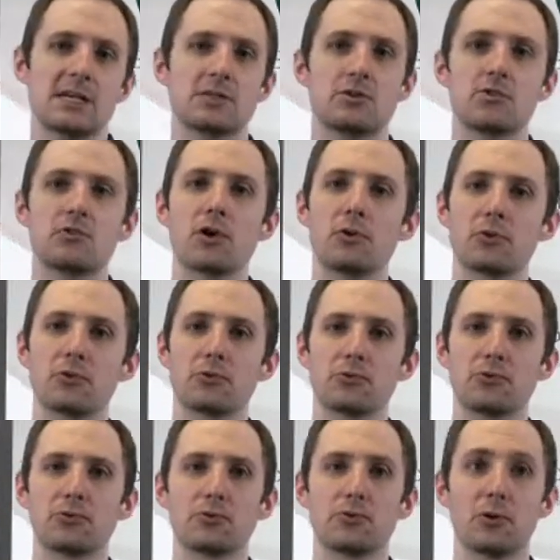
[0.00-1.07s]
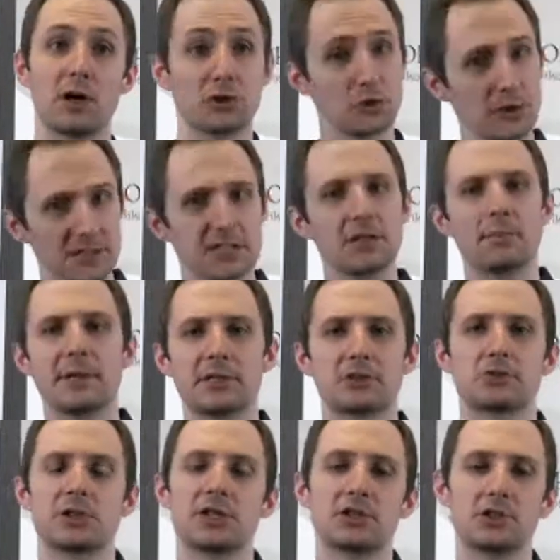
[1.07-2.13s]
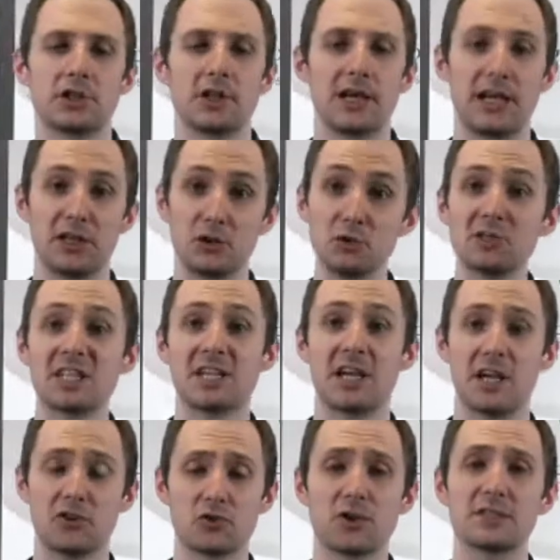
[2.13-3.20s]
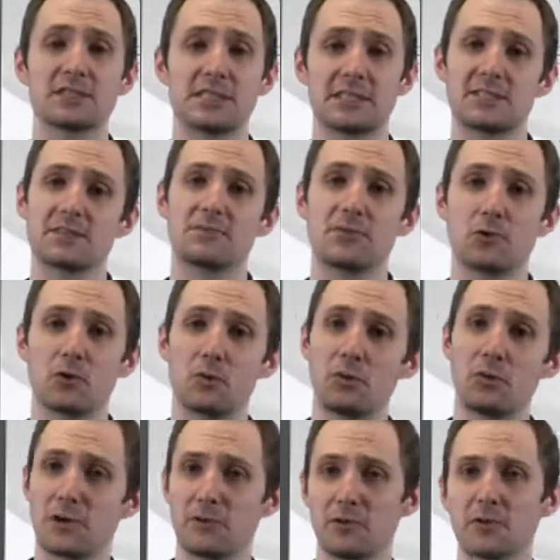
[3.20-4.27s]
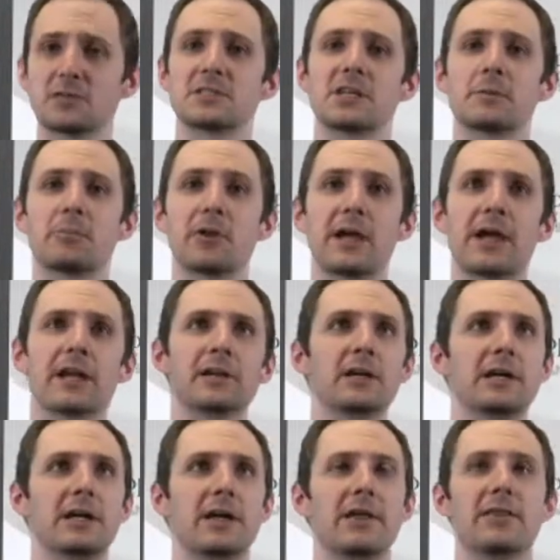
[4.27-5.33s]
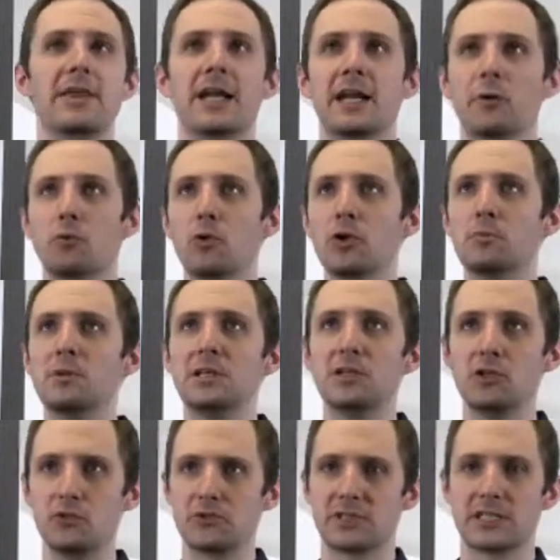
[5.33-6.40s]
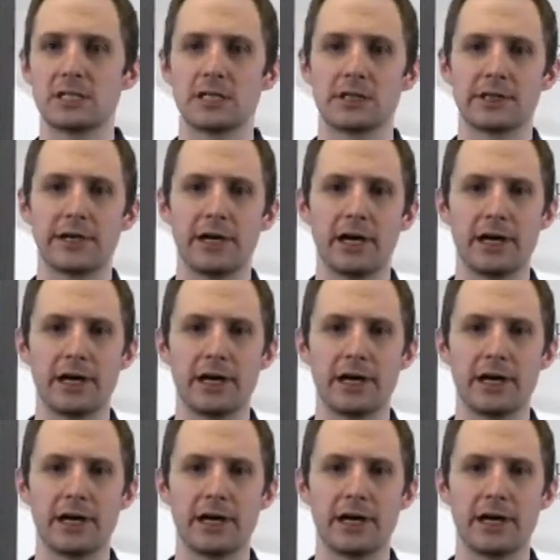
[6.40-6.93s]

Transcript: to go through a trust administration using a trust as the focal point of your estate plan than it would be using